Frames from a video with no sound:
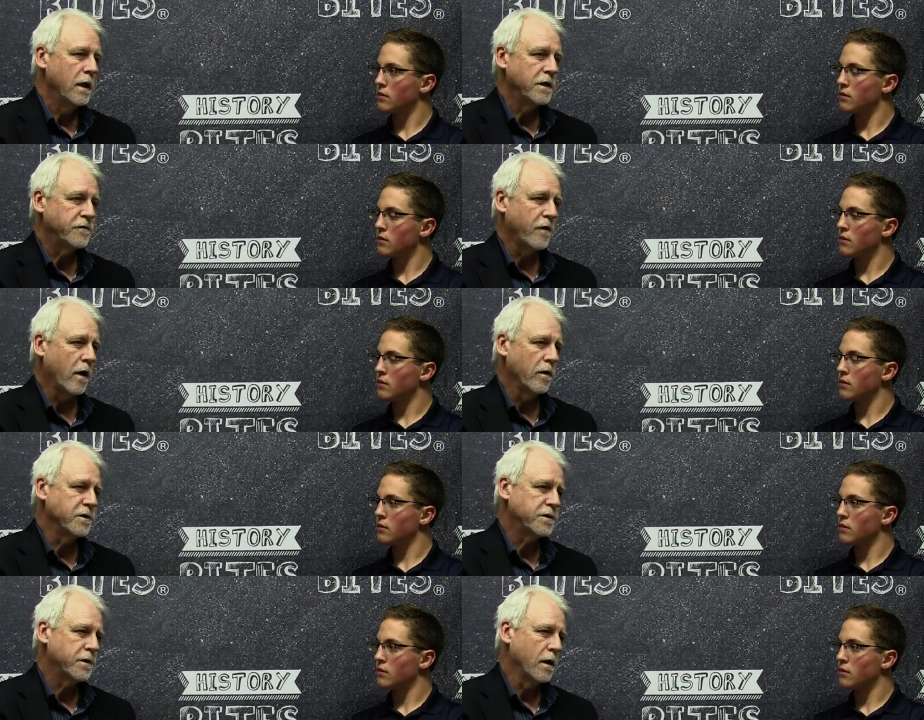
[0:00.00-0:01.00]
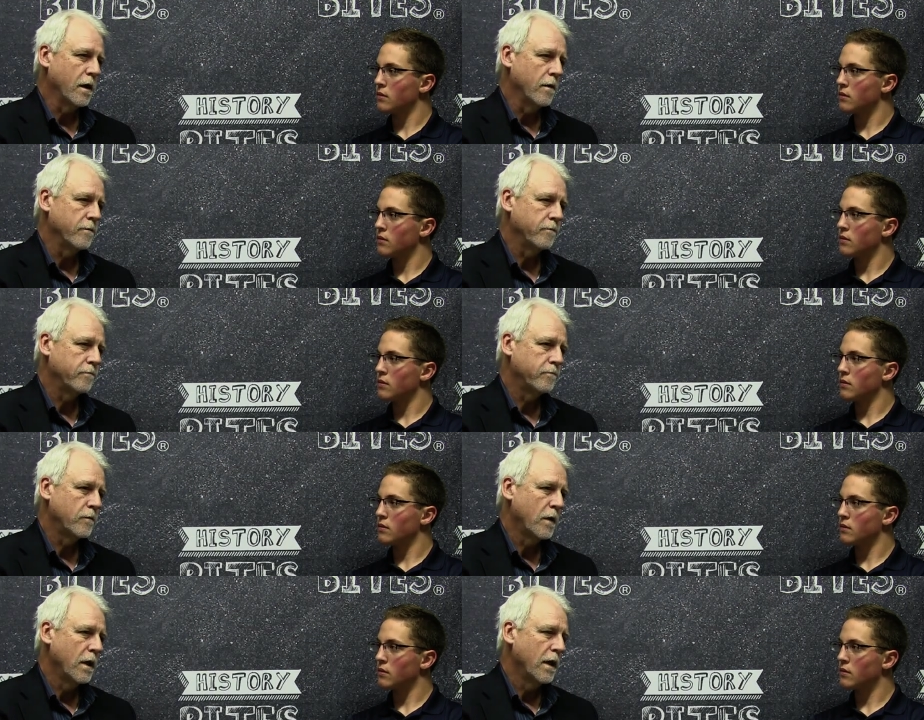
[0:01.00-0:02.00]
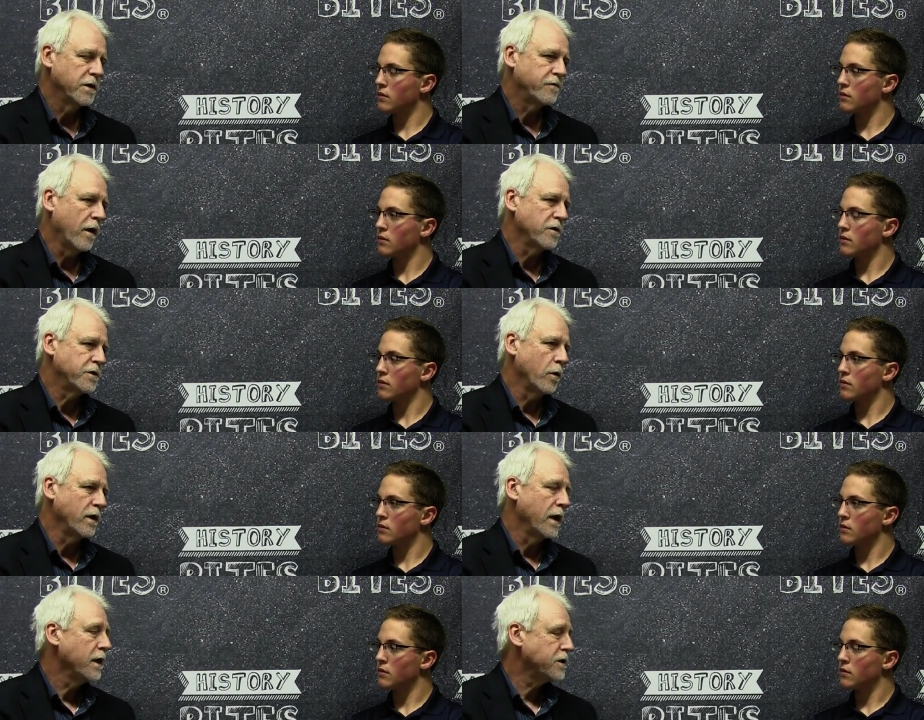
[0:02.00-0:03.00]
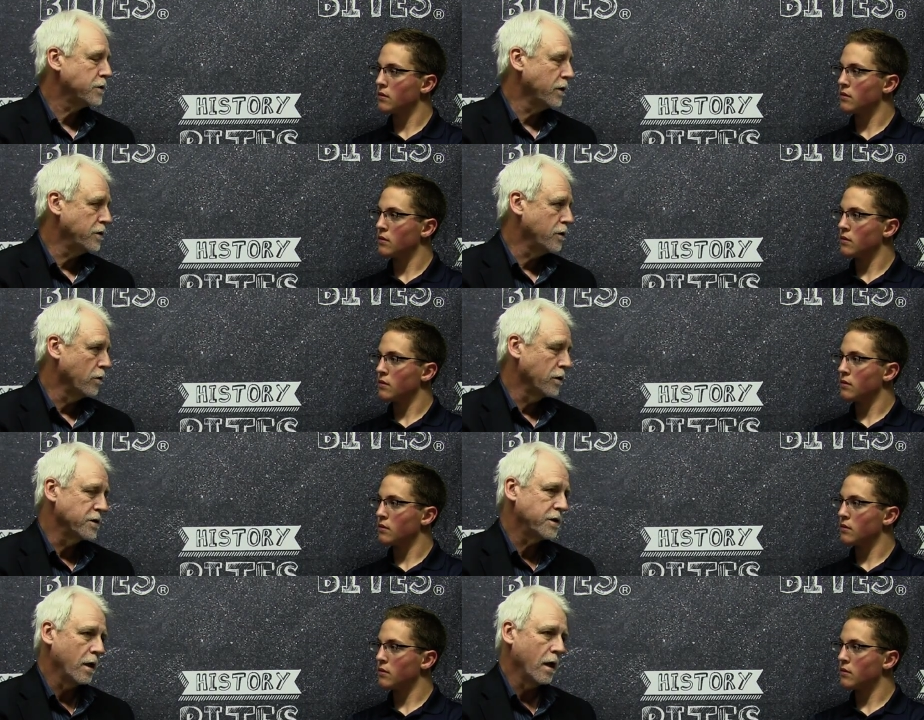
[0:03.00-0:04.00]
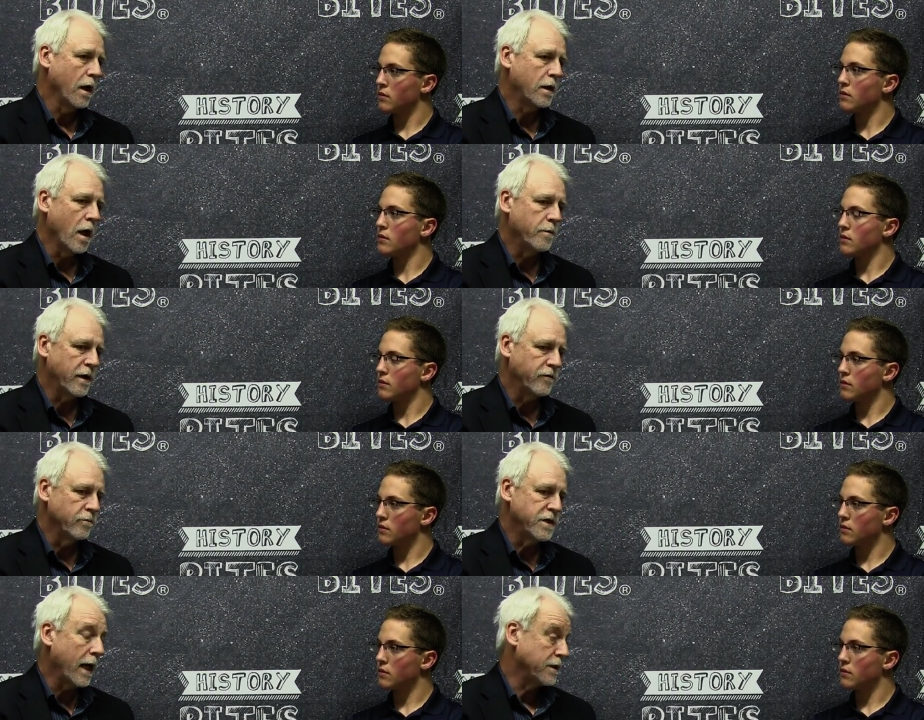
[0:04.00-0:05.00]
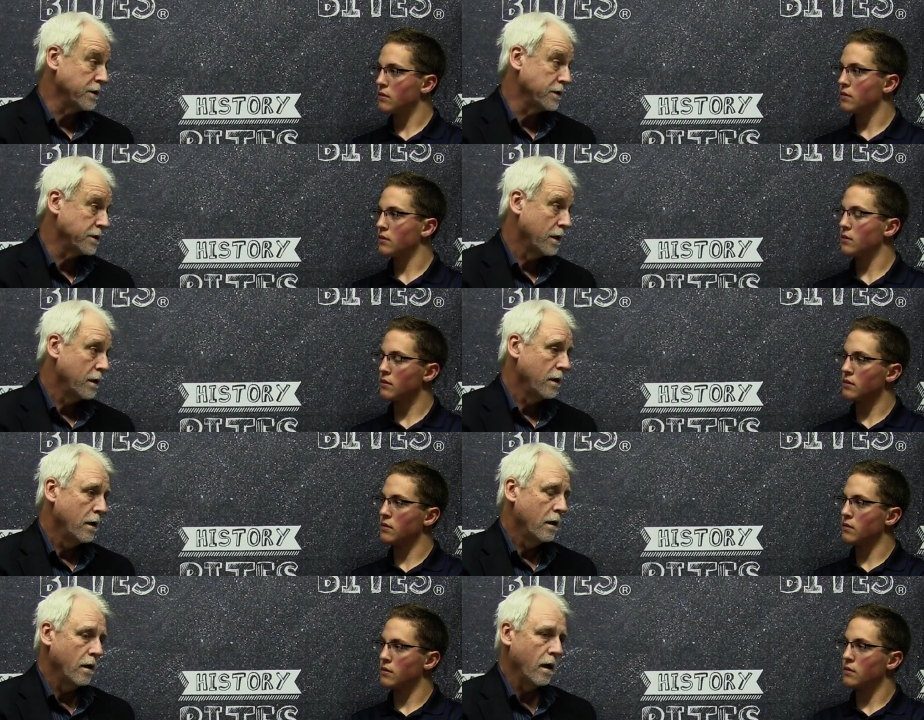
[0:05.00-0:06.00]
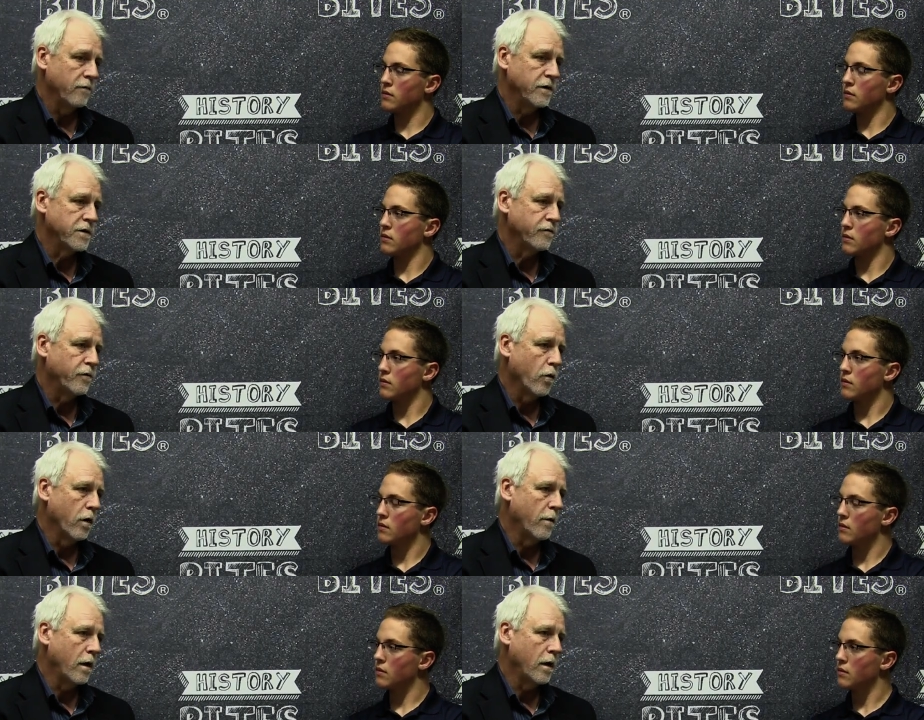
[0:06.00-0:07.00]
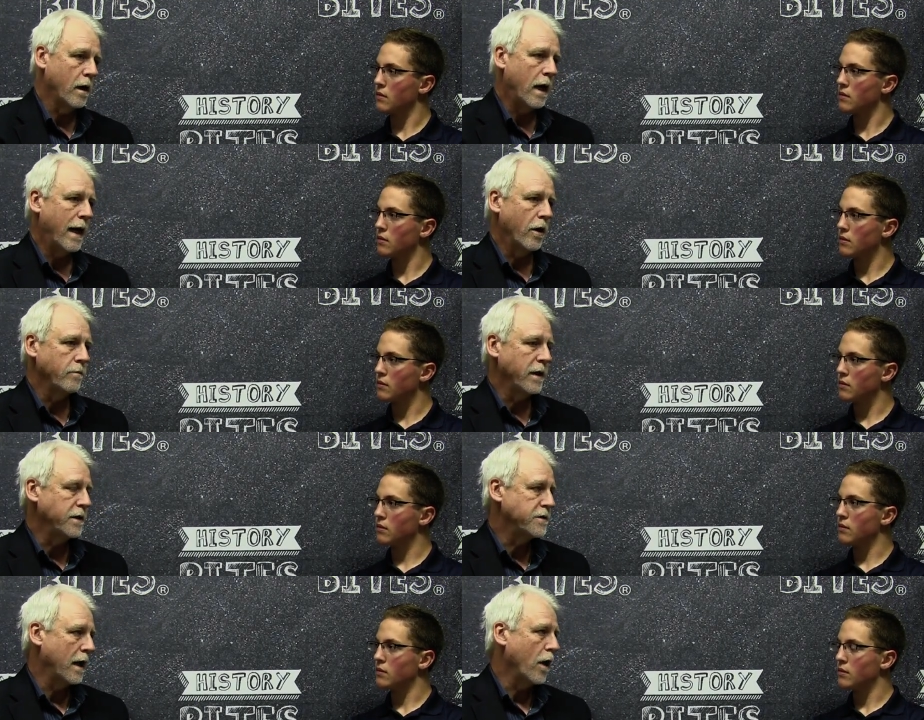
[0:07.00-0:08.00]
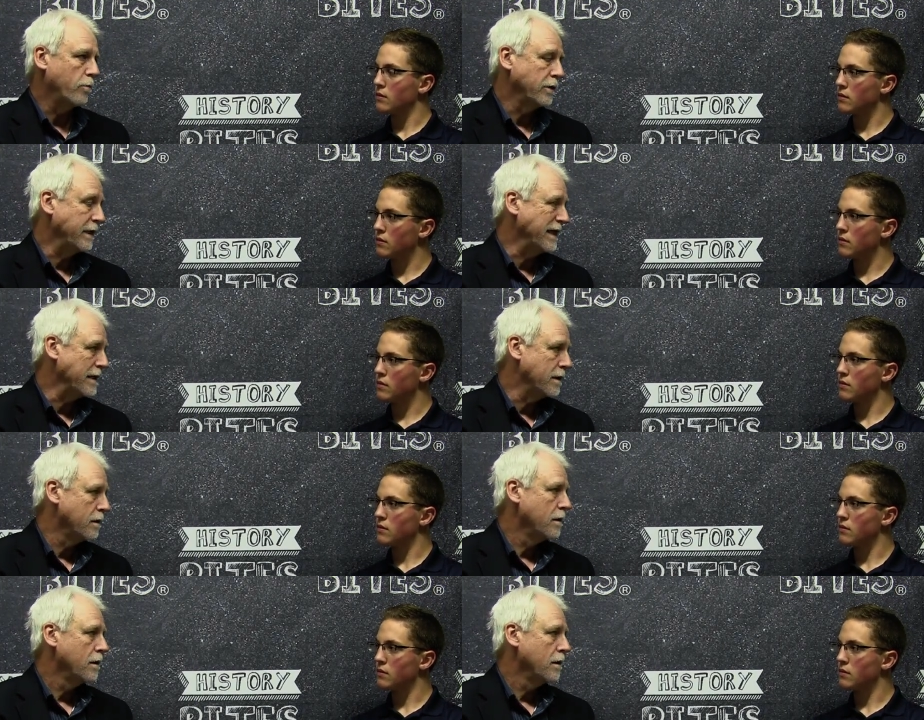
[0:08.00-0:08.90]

Speaker 1: as far as uh, as far as doing the history tours, uh, a company from Texas, uh, Vision Forum, uh, hired me to help lead